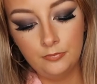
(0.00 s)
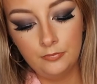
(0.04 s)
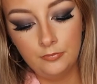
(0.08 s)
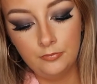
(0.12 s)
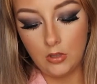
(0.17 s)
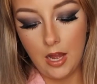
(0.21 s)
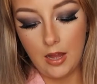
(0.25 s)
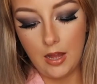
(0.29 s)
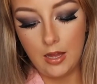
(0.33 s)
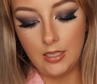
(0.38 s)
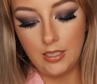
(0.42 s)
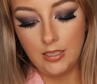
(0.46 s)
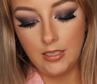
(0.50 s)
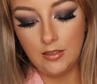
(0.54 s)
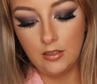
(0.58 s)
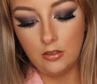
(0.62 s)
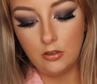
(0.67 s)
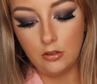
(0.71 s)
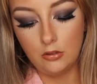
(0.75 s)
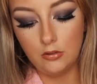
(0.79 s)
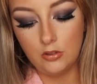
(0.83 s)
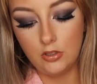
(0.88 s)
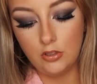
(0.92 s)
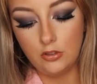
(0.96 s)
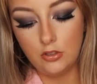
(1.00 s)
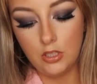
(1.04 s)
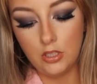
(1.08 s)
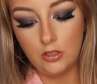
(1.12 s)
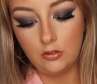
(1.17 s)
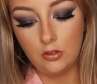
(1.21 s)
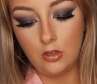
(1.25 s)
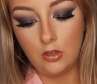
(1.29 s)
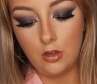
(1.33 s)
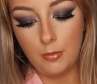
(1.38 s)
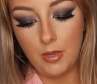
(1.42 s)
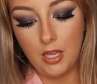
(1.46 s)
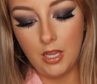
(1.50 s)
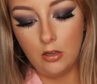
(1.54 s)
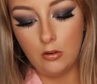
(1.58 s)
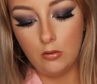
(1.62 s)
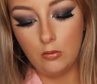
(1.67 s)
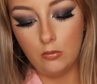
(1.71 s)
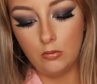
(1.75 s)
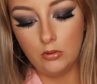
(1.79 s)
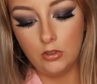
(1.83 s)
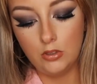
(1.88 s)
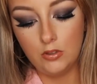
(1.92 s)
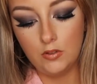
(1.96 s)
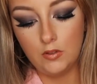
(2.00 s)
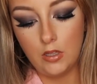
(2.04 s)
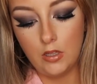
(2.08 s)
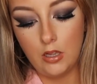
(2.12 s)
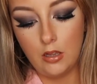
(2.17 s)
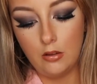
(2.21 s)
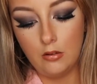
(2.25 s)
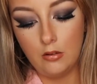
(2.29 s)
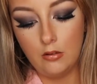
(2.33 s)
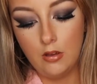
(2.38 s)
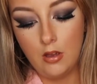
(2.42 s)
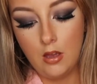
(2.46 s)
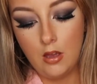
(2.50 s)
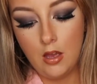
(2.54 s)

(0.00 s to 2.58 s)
I need to concentrate, so I might go just now,